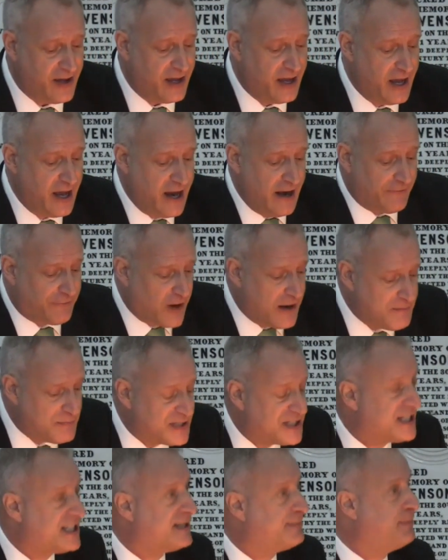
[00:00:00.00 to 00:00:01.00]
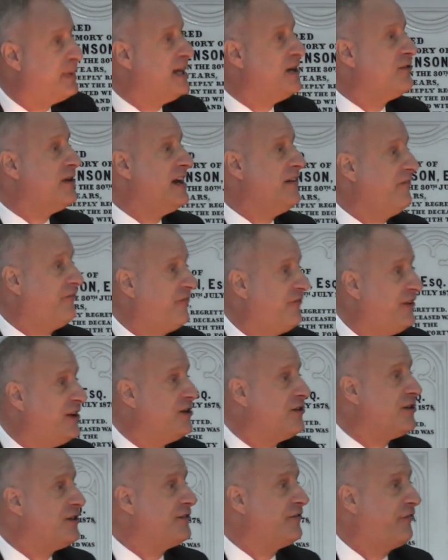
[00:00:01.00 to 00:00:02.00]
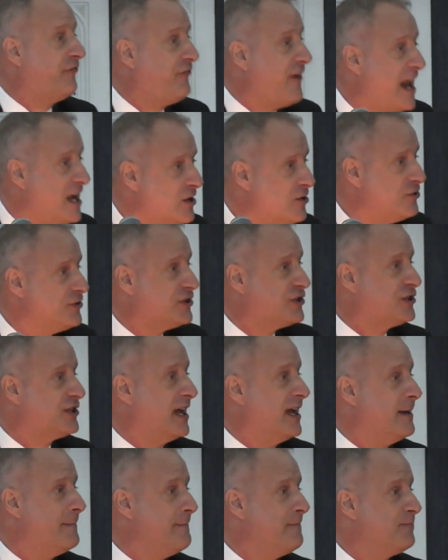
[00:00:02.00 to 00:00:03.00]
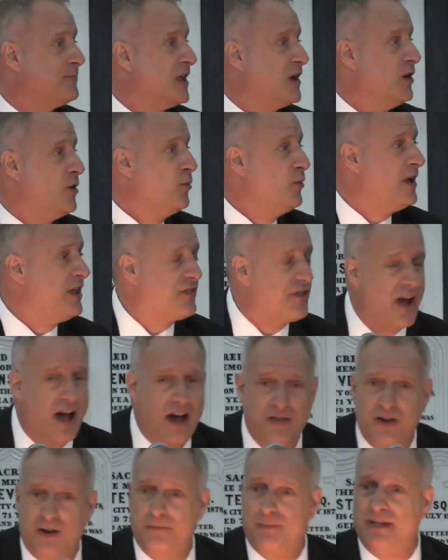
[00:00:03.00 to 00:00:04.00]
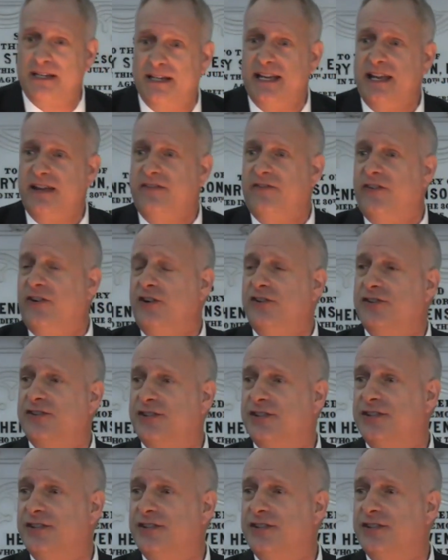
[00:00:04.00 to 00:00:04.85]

from spirit-filled fellowship with other believers.